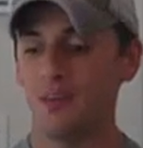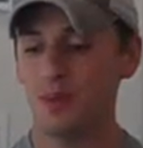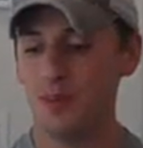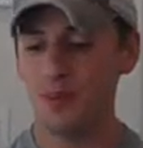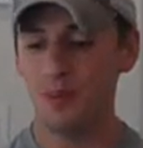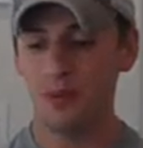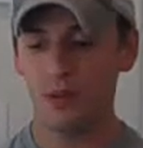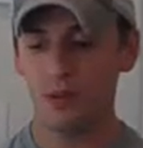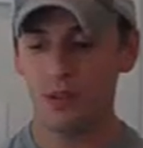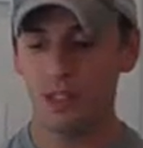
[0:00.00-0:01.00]
So many
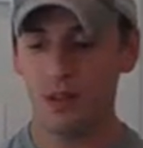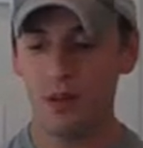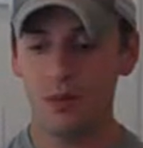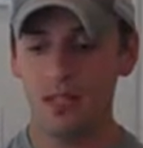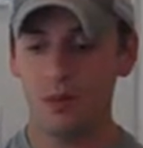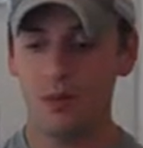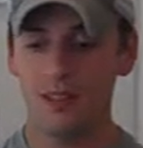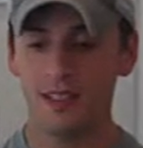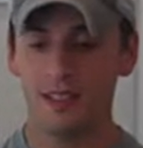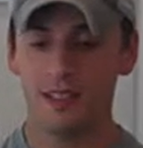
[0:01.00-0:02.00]
people in home-based
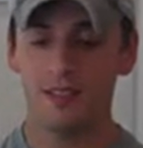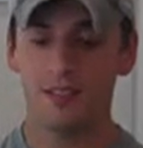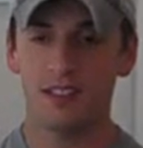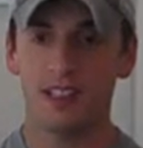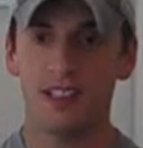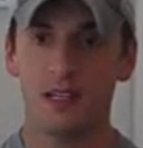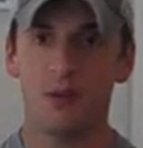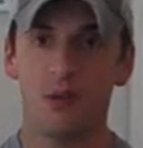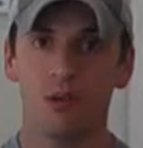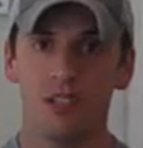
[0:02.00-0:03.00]
business, they'll send
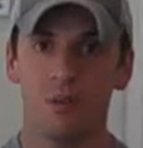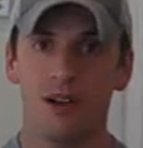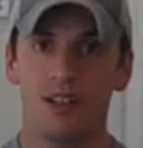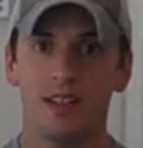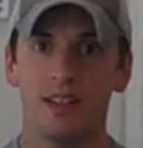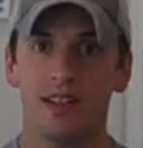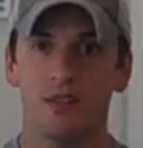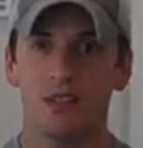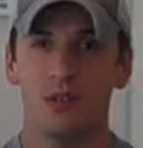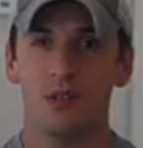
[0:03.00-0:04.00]
out correspondence and
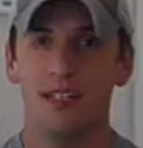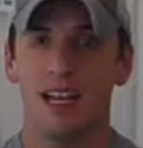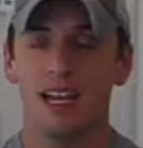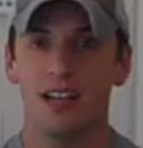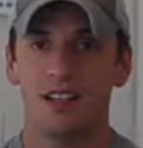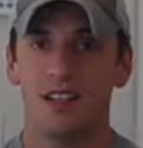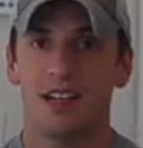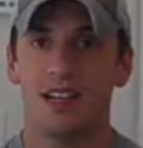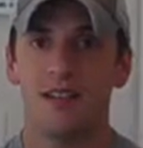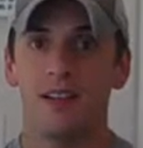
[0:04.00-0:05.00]
they're so attached to
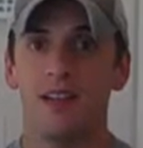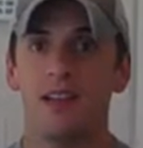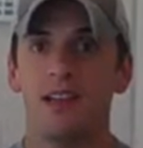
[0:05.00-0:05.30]
that.